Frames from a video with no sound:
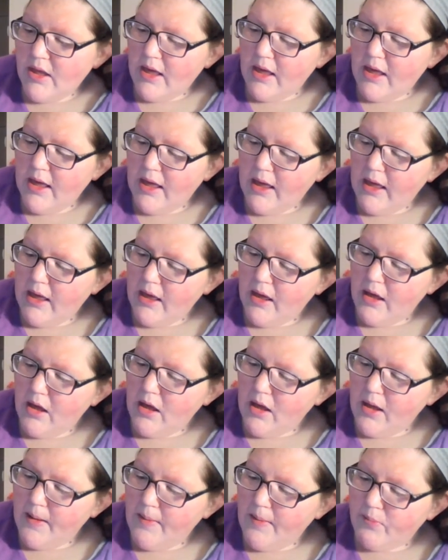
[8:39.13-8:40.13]

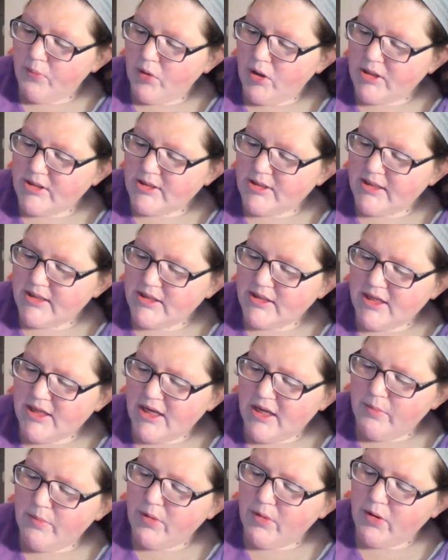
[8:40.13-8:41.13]
a Bronzing
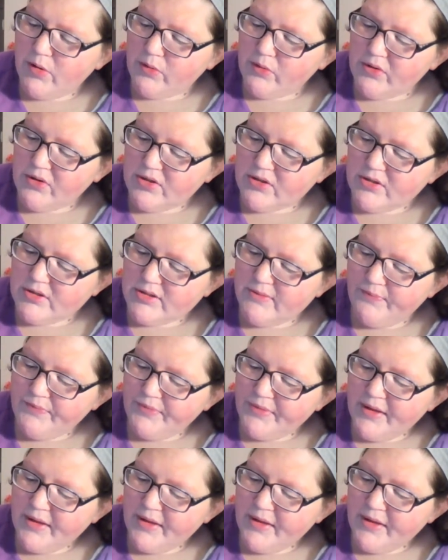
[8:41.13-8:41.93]
Tin Minerals